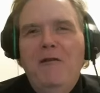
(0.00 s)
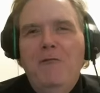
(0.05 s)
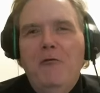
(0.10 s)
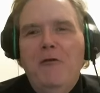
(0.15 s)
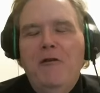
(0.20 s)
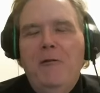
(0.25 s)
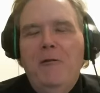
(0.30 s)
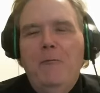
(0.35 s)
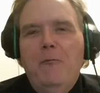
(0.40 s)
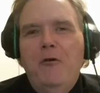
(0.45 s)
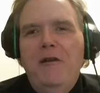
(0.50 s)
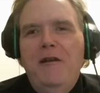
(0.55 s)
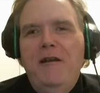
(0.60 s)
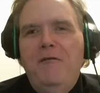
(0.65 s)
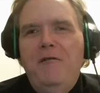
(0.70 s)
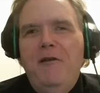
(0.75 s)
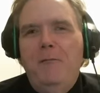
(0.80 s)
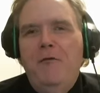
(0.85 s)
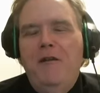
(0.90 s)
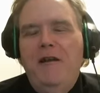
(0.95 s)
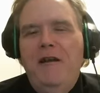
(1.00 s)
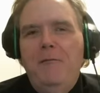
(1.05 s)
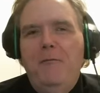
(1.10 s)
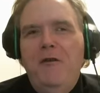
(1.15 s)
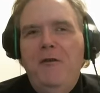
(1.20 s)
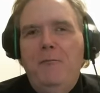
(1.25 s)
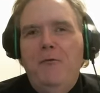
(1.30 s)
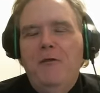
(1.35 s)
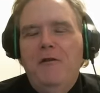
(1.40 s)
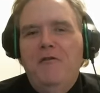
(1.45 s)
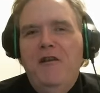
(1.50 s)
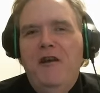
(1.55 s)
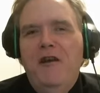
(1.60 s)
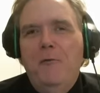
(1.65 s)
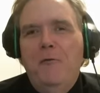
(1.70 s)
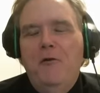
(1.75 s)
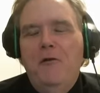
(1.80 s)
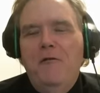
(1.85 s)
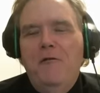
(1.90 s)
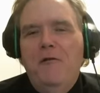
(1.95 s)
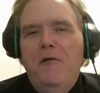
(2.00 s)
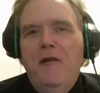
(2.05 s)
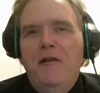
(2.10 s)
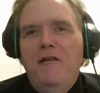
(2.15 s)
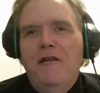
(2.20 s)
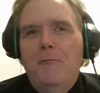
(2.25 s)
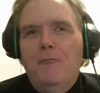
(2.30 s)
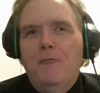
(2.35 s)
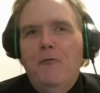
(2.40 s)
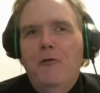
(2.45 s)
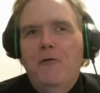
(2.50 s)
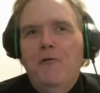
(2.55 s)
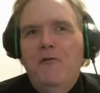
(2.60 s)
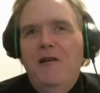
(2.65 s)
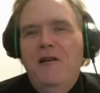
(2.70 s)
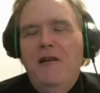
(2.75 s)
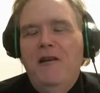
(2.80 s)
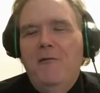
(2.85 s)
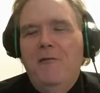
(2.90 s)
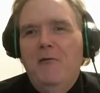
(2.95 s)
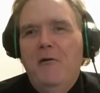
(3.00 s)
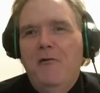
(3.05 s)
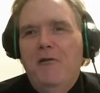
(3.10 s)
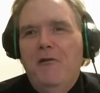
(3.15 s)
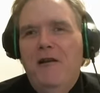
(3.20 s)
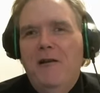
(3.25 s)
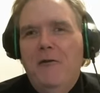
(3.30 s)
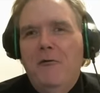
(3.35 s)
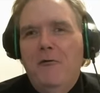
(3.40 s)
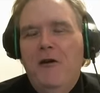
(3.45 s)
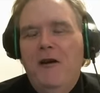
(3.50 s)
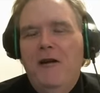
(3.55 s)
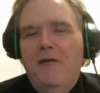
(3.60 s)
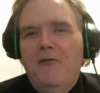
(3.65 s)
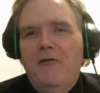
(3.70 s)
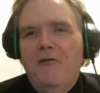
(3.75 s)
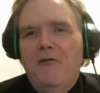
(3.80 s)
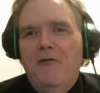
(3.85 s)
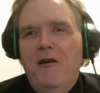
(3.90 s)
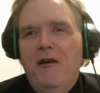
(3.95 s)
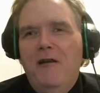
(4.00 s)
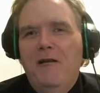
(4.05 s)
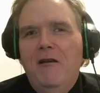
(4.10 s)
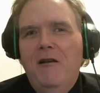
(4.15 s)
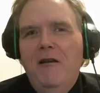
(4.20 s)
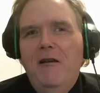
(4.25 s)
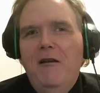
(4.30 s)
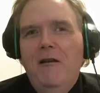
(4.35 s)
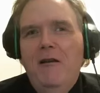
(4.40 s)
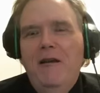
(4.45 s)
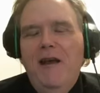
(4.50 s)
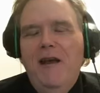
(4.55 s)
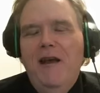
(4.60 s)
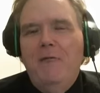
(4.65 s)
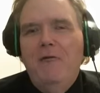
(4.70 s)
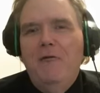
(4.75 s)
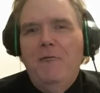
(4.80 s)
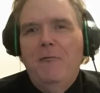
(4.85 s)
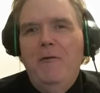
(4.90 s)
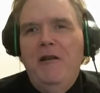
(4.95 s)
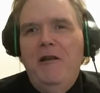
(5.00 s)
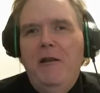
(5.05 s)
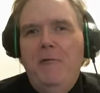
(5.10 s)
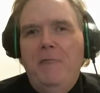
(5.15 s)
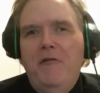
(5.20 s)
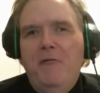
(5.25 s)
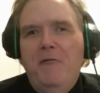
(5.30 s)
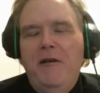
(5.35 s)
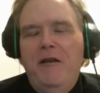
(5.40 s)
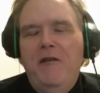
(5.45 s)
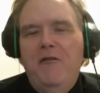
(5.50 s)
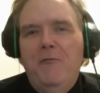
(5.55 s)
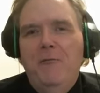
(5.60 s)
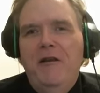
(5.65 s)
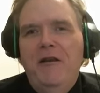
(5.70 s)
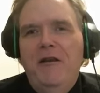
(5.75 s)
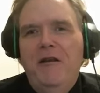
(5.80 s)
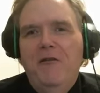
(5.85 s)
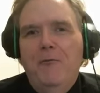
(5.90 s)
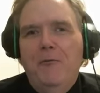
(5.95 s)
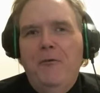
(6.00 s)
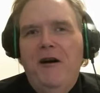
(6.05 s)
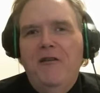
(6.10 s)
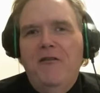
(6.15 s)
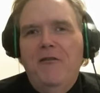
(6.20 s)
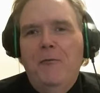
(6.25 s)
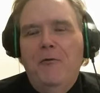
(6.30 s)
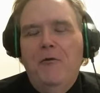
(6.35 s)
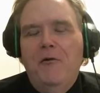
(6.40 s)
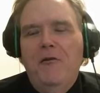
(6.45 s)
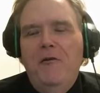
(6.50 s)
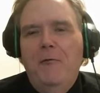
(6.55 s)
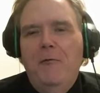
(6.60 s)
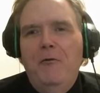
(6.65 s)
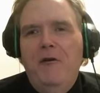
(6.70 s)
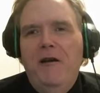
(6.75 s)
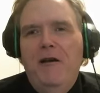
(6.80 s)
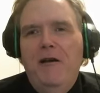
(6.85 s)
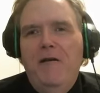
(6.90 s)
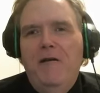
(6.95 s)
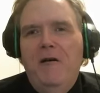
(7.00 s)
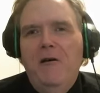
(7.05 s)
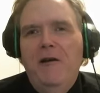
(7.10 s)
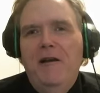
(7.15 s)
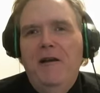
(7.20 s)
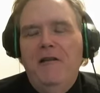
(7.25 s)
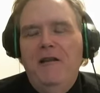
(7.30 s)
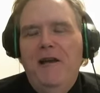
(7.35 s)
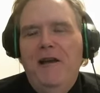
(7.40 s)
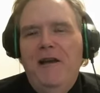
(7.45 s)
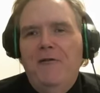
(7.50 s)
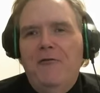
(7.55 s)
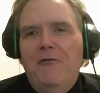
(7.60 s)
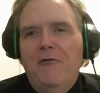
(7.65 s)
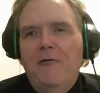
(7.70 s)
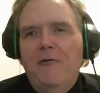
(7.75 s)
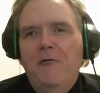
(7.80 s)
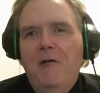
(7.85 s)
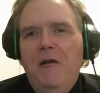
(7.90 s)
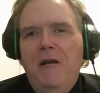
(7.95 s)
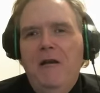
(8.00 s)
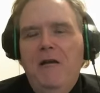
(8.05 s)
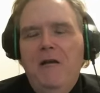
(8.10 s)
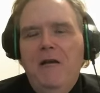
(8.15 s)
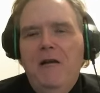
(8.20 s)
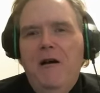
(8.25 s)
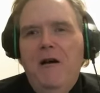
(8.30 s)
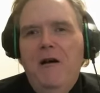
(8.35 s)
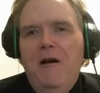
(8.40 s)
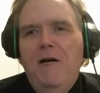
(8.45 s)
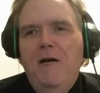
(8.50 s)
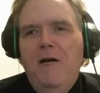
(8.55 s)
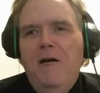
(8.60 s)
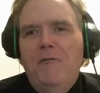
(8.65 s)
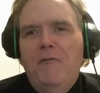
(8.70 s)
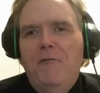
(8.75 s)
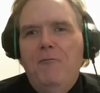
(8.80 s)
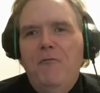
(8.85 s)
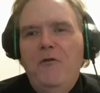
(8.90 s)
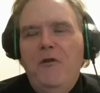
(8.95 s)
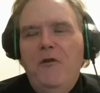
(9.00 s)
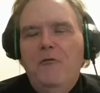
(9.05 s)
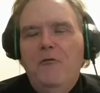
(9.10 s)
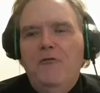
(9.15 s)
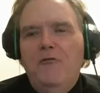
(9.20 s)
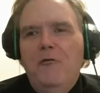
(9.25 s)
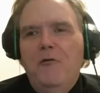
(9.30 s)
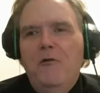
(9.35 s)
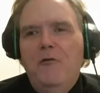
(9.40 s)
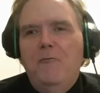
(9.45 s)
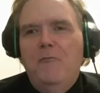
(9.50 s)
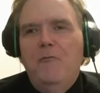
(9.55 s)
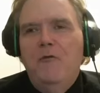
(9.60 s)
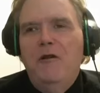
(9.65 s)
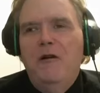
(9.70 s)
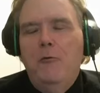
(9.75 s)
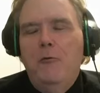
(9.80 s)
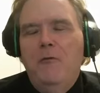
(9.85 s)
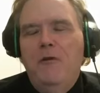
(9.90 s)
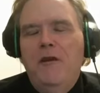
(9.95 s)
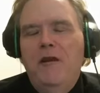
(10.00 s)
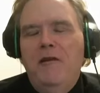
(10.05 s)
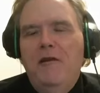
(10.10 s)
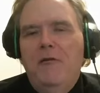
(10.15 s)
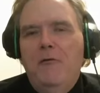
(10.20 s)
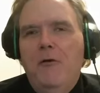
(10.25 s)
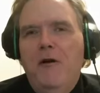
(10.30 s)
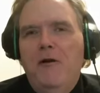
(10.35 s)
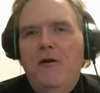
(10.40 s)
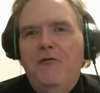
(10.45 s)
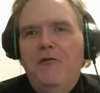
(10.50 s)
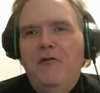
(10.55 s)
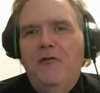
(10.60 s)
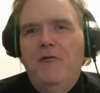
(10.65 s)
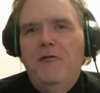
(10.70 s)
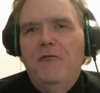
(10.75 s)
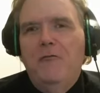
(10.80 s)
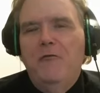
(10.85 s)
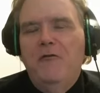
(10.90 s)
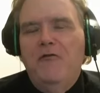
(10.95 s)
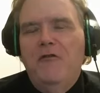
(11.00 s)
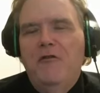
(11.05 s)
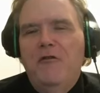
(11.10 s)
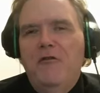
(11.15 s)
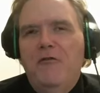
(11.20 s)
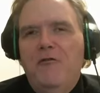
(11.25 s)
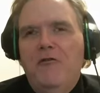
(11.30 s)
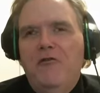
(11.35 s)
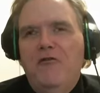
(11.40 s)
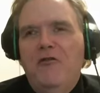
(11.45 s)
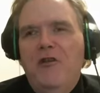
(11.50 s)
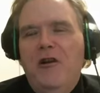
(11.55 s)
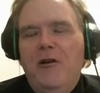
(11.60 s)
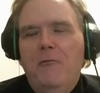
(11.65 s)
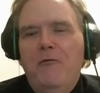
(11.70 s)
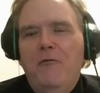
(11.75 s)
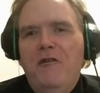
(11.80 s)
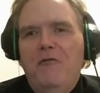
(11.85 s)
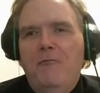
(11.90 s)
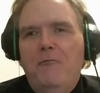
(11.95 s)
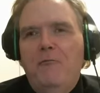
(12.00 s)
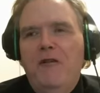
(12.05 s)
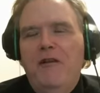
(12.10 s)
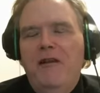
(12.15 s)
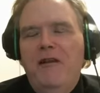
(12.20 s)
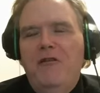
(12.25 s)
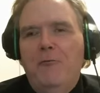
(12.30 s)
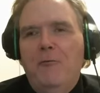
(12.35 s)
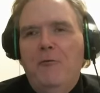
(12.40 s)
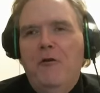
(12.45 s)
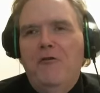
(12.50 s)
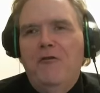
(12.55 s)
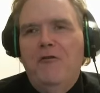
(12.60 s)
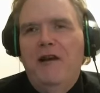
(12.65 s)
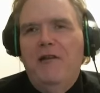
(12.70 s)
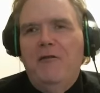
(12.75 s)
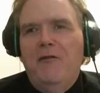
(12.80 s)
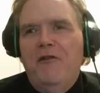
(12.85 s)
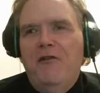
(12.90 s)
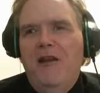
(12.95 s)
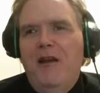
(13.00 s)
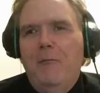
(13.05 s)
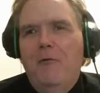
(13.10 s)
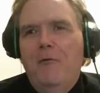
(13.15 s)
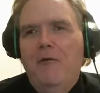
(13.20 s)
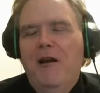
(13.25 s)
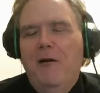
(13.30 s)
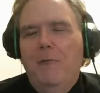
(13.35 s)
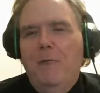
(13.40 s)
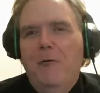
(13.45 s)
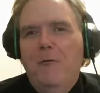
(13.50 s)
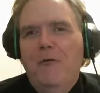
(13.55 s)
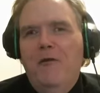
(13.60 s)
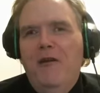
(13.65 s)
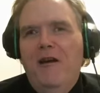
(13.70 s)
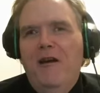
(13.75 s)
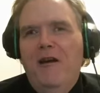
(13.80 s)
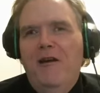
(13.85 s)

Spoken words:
they put 8 people at the table, and then they kept rotating around to try to have as many of us meet as many as possible, and then we all had to answer short open-ended questions to share with each person at the table. Yeah, I remember that.